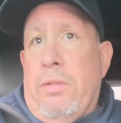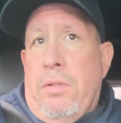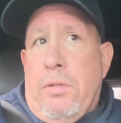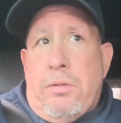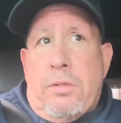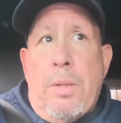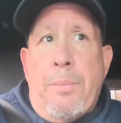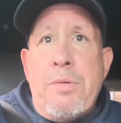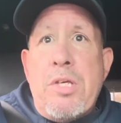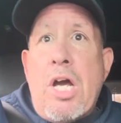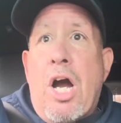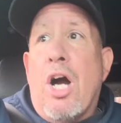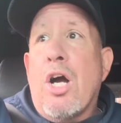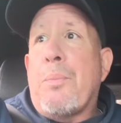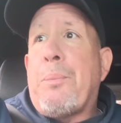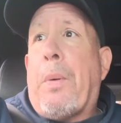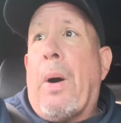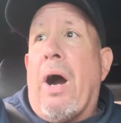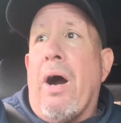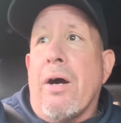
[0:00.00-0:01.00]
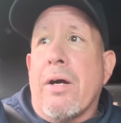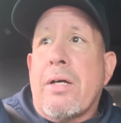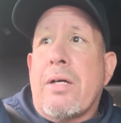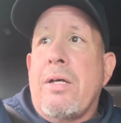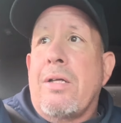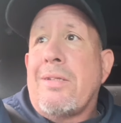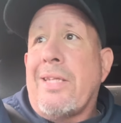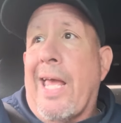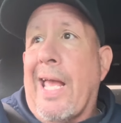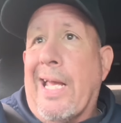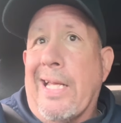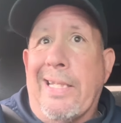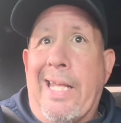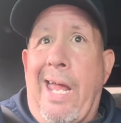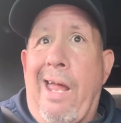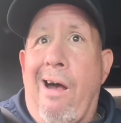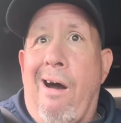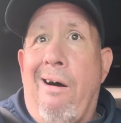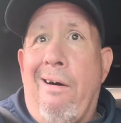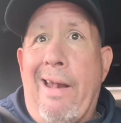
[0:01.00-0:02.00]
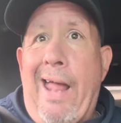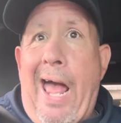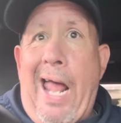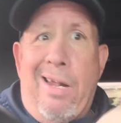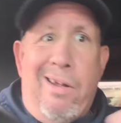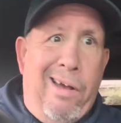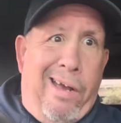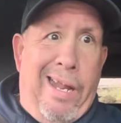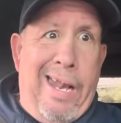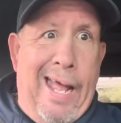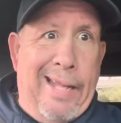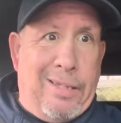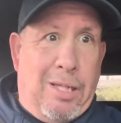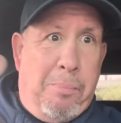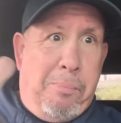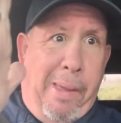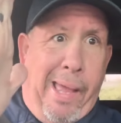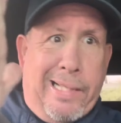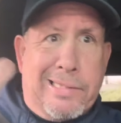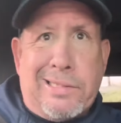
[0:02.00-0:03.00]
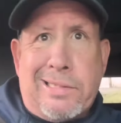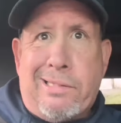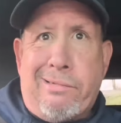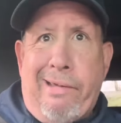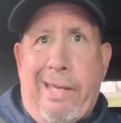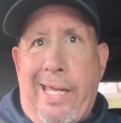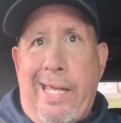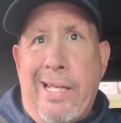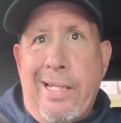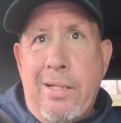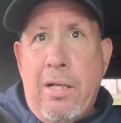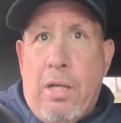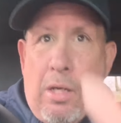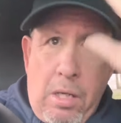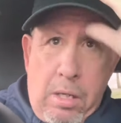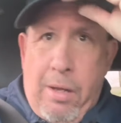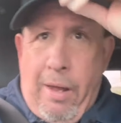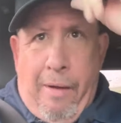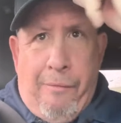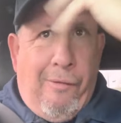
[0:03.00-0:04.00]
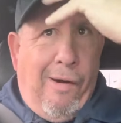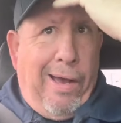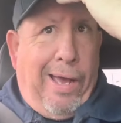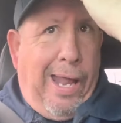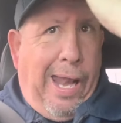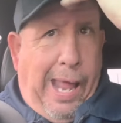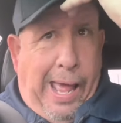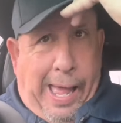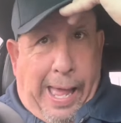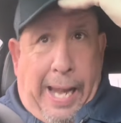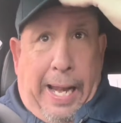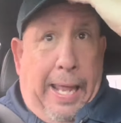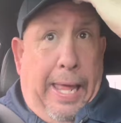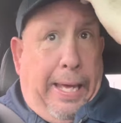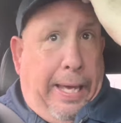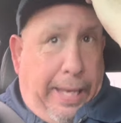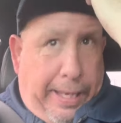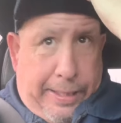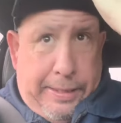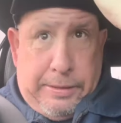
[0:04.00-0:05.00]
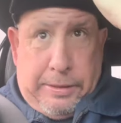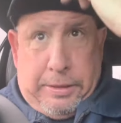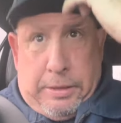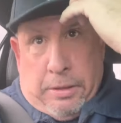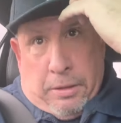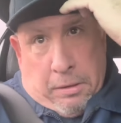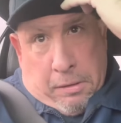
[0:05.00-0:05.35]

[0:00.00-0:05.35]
Some young punk thinking they all that, looking at the big screen, fucking hat like this.